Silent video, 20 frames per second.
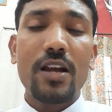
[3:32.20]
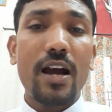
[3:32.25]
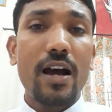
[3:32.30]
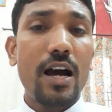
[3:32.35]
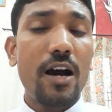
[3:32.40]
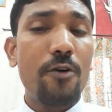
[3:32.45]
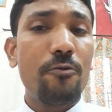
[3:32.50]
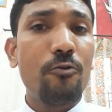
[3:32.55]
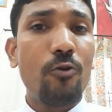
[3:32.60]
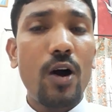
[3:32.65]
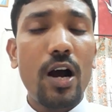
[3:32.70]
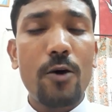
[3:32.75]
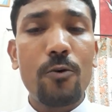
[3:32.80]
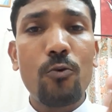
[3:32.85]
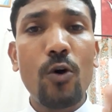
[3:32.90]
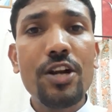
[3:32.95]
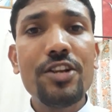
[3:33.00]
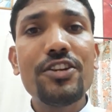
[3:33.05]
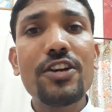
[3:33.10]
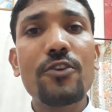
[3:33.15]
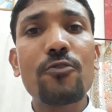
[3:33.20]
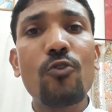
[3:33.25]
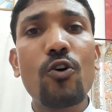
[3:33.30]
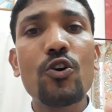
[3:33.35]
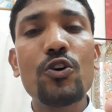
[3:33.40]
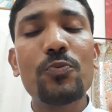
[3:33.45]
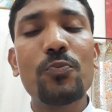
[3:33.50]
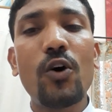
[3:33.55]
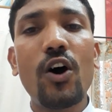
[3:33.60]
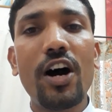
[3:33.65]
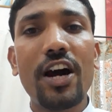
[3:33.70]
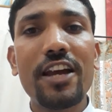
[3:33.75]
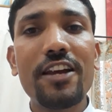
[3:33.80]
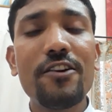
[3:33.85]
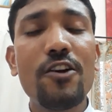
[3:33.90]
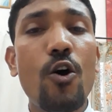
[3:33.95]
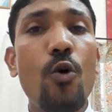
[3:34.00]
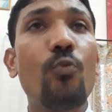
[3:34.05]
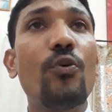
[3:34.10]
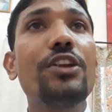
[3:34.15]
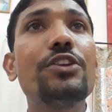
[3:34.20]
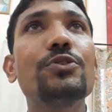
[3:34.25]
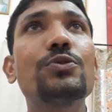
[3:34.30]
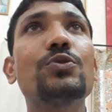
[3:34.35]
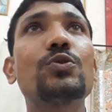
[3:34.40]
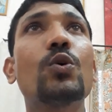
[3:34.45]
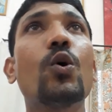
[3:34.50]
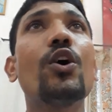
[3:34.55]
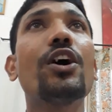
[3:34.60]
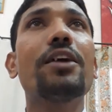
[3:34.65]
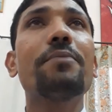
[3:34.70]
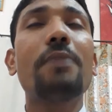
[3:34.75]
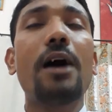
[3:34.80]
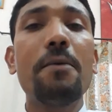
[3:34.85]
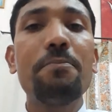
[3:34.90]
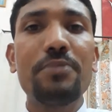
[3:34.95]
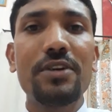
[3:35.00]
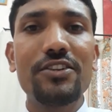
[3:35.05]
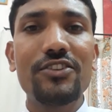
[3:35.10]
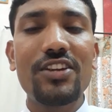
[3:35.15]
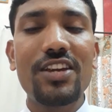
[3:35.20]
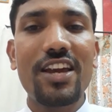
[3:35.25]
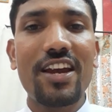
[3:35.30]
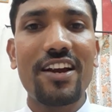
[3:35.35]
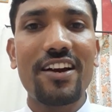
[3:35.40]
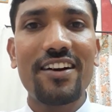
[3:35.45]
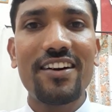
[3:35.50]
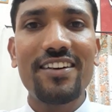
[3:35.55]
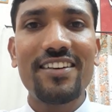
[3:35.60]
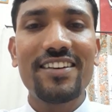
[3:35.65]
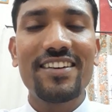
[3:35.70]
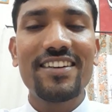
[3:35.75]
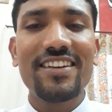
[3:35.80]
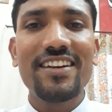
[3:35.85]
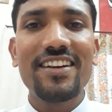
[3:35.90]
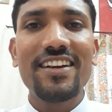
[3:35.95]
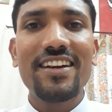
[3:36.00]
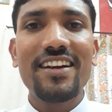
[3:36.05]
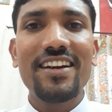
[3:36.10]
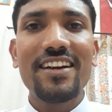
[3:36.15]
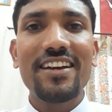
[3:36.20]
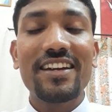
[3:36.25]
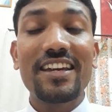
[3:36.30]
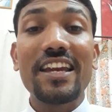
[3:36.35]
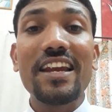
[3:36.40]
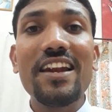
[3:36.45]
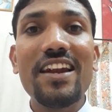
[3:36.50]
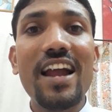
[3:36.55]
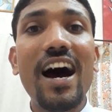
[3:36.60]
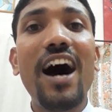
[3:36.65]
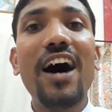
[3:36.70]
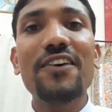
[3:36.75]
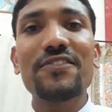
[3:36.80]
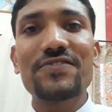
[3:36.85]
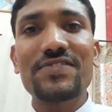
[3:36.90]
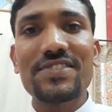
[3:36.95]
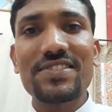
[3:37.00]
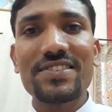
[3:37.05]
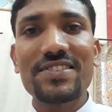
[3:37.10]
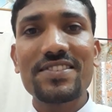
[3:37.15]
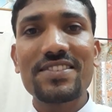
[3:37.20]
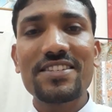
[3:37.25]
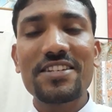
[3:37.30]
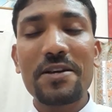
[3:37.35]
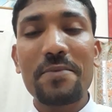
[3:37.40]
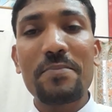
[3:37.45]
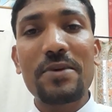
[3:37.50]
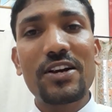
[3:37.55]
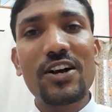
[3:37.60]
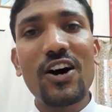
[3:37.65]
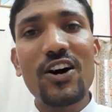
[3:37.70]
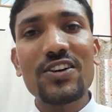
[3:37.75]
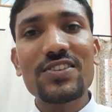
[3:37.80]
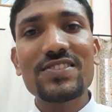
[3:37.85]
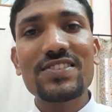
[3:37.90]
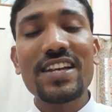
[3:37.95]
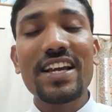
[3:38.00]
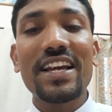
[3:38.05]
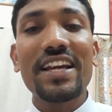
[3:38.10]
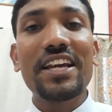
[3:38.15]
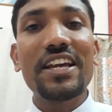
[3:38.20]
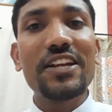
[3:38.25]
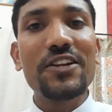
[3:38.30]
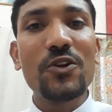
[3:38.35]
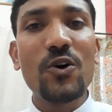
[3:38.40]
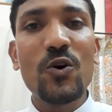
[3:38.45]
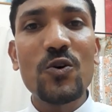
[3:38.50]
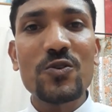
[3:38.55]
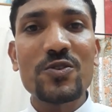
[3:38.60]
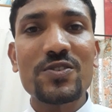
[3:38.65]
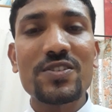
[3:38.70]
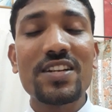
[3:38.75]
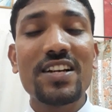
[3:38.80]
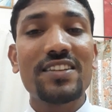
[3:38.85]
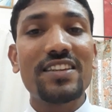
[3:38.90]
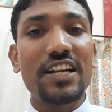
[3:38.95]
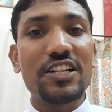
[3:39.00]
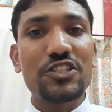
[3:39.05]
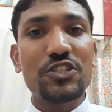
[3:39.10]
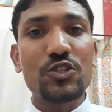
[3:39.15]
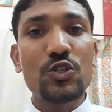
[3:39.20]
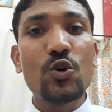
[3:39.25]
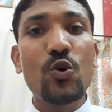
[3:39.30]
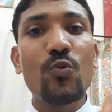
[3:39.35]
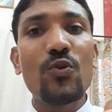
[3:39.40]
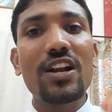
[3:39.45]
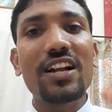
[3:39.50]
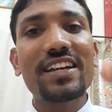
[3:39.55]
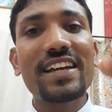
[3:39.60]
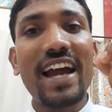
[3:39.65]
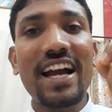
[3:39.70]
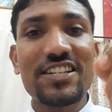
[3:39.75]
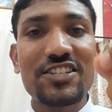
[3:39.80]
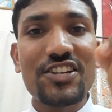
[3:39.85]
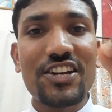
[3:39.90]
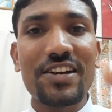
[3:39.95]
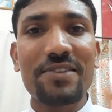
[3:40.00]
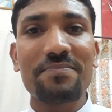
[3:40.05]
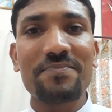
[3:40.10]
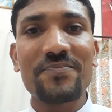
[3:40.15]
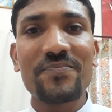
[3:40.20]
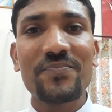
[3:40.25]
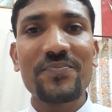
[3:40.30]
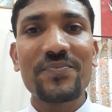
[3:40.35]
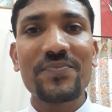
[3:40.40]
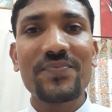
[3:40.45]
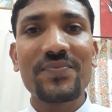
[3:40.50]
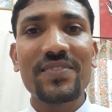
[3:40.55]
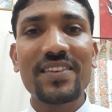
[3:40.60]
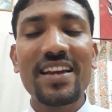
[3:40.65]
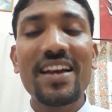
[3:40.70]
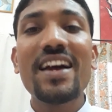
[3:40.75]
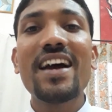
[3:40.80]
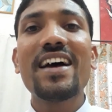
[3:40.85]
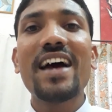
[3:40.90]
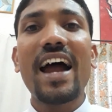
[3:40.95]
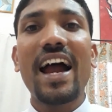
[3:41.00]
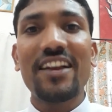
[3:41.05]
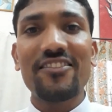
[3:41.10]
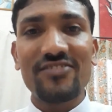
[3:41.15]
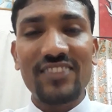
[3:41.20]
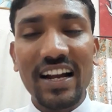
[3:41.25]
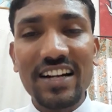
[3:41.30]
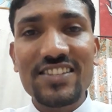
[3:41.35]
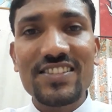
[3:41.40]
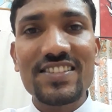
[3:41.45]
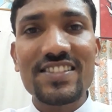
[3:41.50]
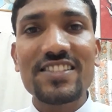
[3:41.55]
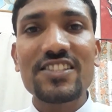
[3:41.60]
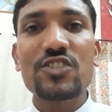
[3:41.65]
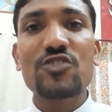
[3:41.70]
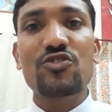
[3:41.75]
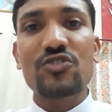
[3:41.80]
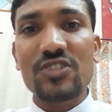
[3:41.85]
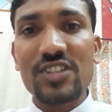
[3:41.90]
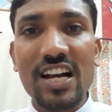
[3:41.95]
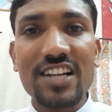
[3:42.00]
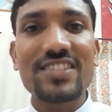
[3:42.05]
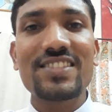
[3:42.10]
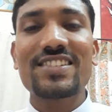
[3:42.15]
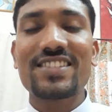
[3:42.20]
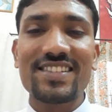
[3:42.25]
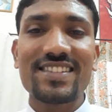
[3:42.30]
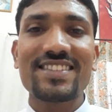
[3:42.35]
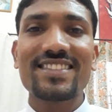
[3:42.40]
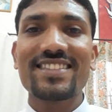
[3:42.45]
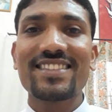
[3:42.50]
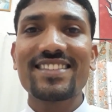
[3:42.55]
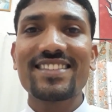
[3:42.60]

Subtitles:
A one-year-old boy, when you throw him up in the air, he laughs because he knows that you will catch him. And that's trust.